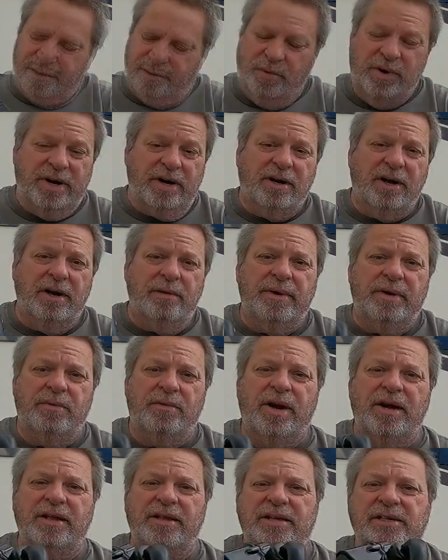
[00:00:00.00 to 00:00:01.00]
We are going to be
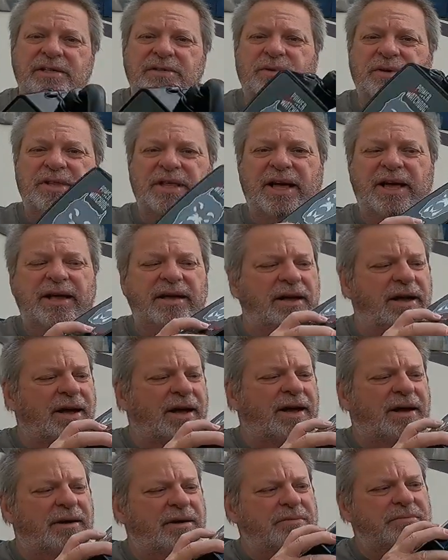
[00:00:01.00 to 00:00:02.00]
running this with
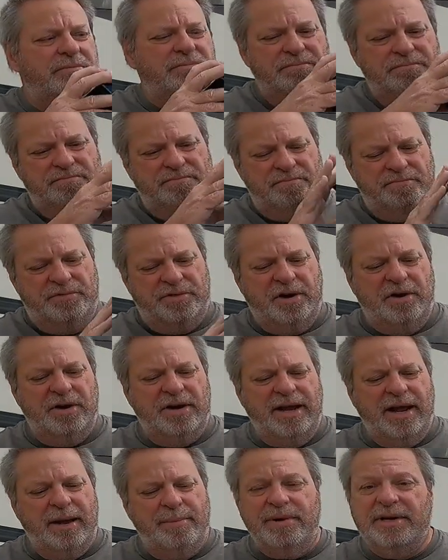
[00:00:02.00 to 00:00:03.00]
a
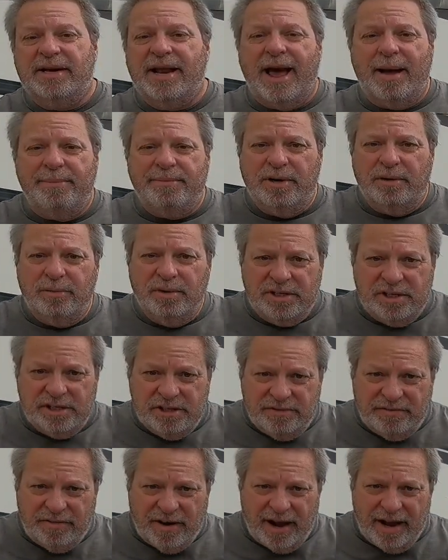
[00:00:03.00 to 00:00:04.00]
30 amp adapter, which
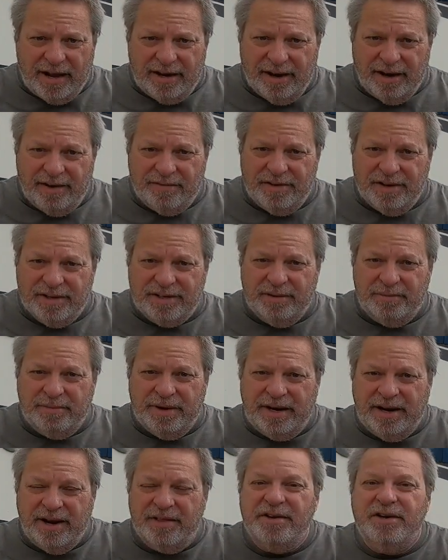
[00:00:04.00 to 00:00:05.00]
is fine. I've looked at
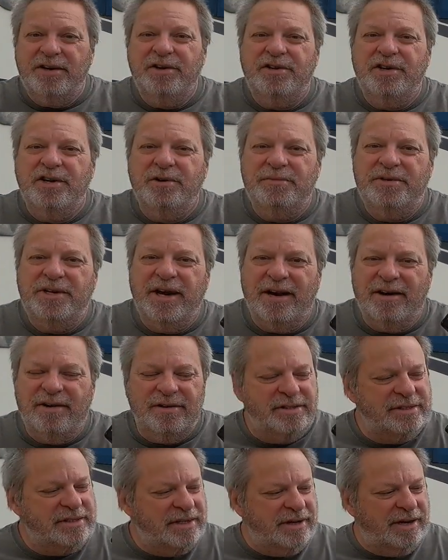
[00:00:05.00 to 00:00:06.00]
many other YouTube
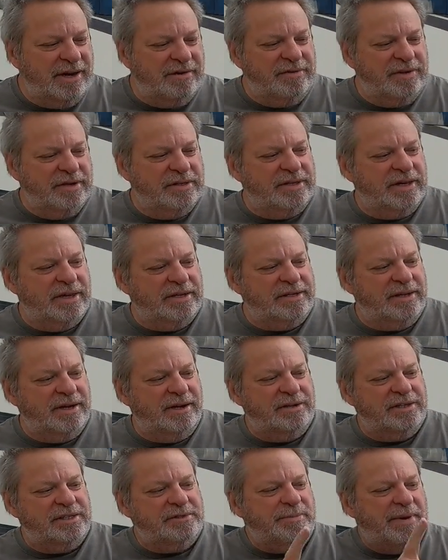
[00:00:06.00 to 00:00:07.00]
channels and I've looked at
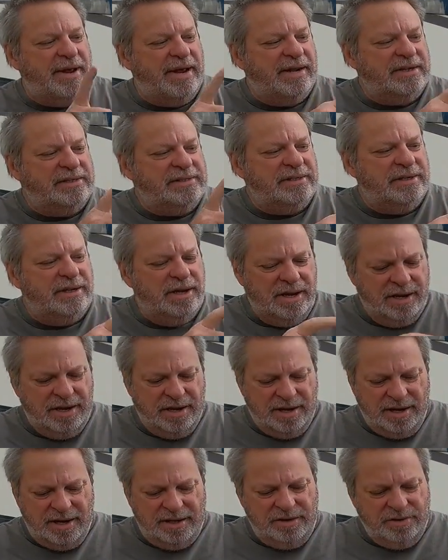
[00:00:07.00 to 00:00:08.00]
their specs,
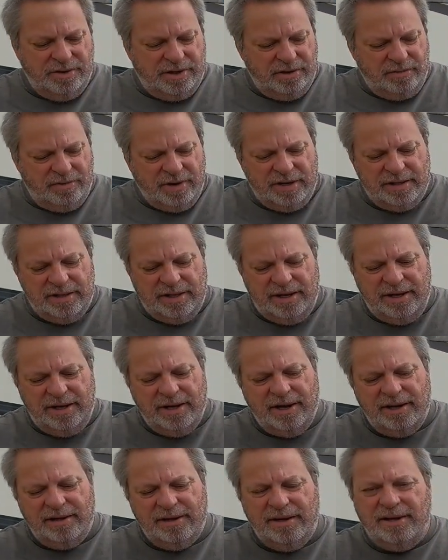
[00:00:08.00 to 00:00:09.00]
and you can run the
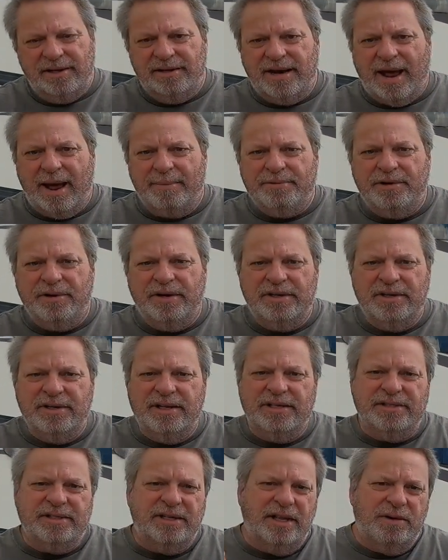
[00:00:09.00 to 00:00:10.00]
adapter into
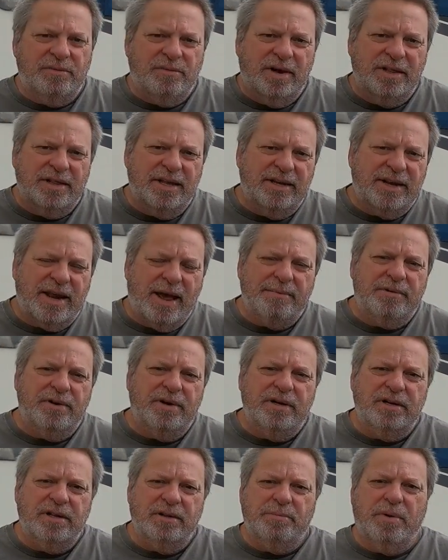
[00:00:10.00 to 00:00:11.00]
this and then run the
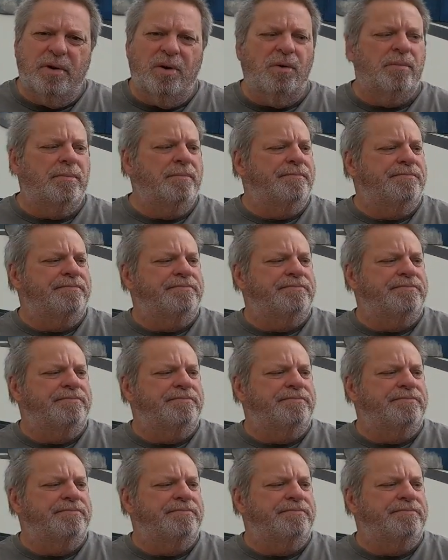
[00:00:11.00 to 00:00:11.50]
adapter into the pole.